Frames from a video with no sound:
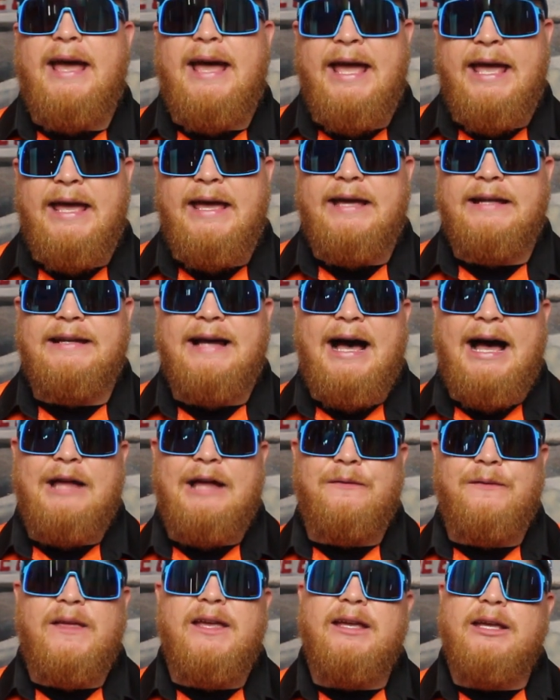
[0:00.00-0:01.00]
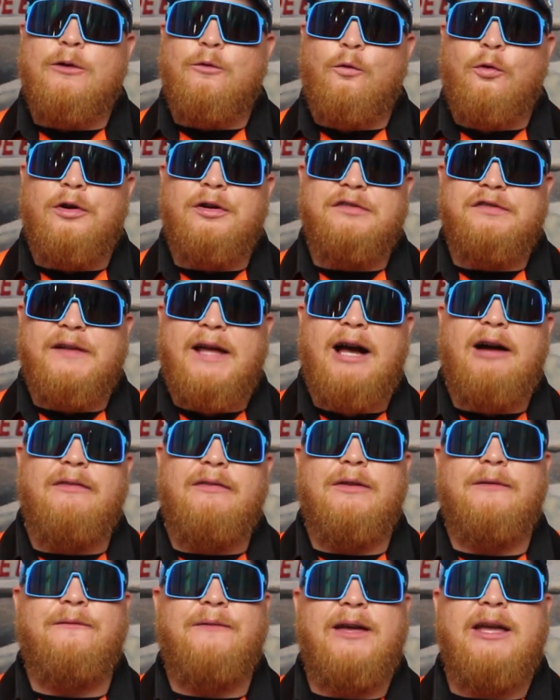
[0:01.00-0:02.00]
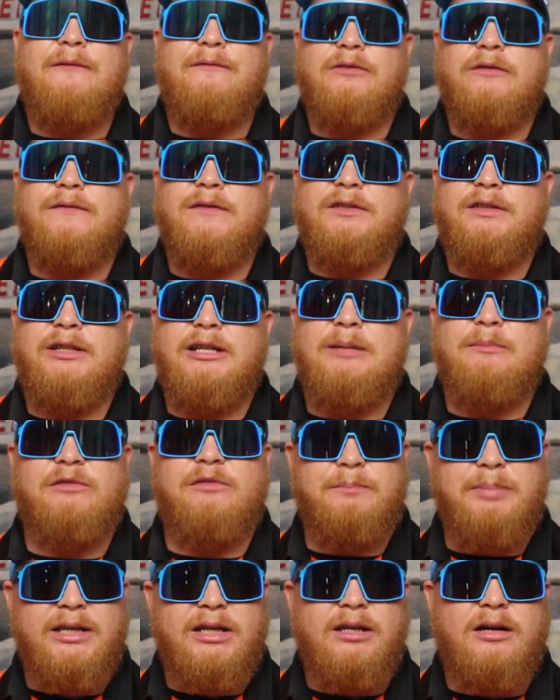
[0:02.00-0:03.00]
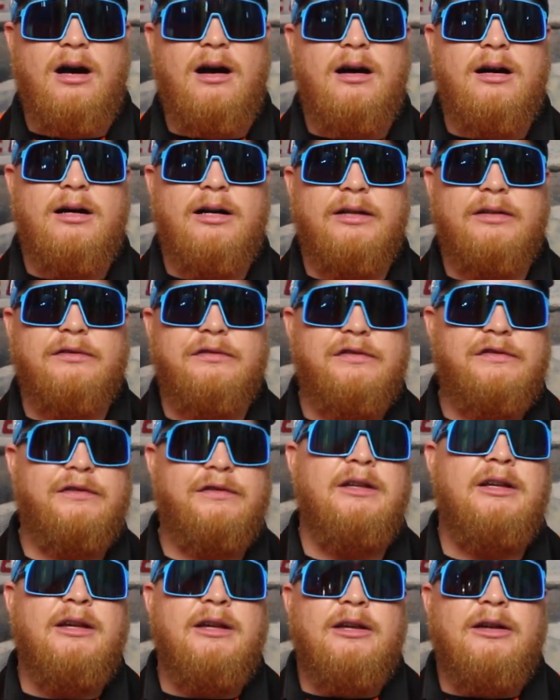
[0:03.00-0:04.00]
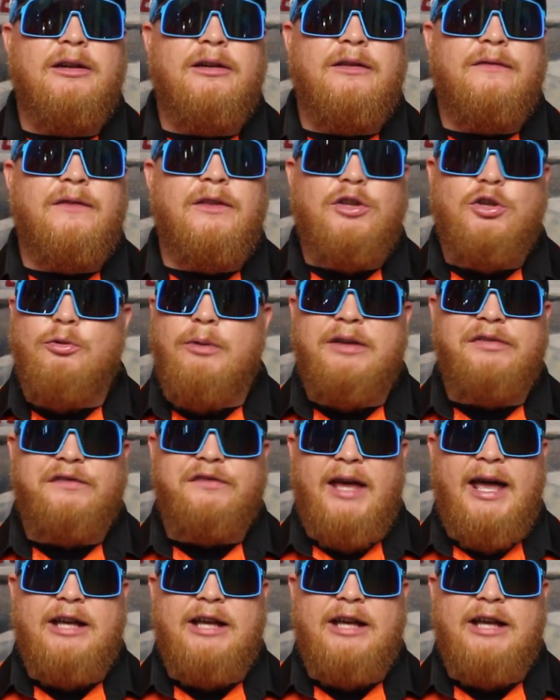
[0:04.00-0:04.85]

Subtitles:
And I think it works out in the favor of the teams because the U.S.